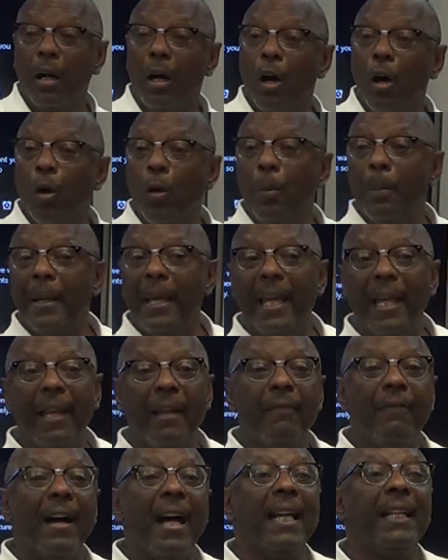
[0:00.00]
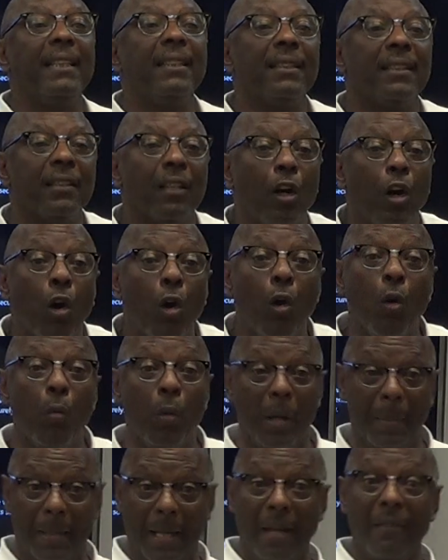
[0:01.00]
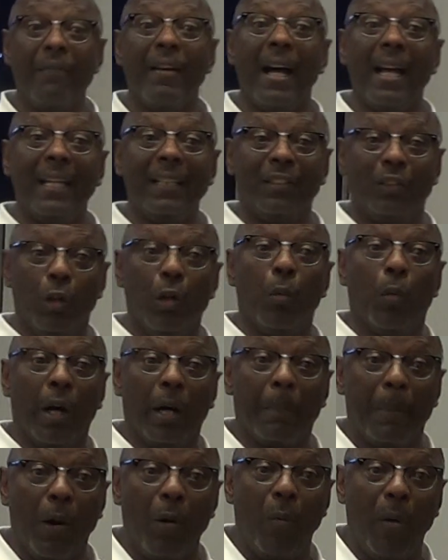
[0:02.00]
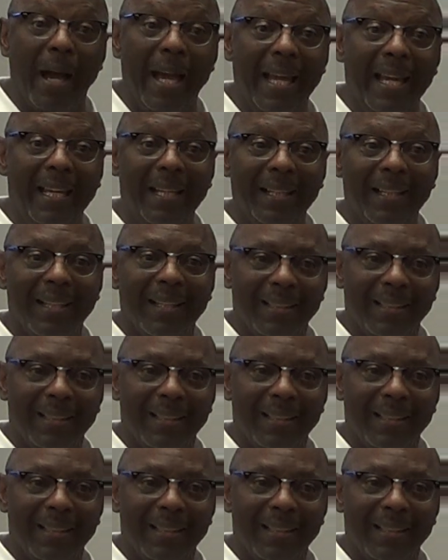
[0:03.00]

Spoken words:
old man advice, old women advice. Do it work both ways?